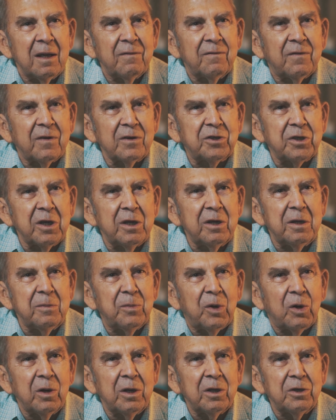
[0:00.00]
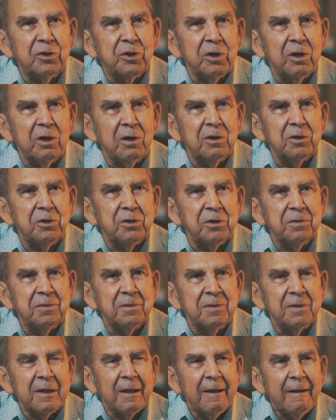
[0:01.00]
for Sunday morning church.
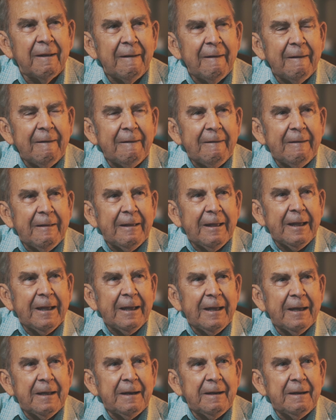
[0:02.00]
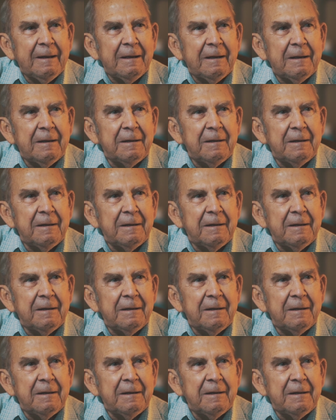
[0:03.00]
And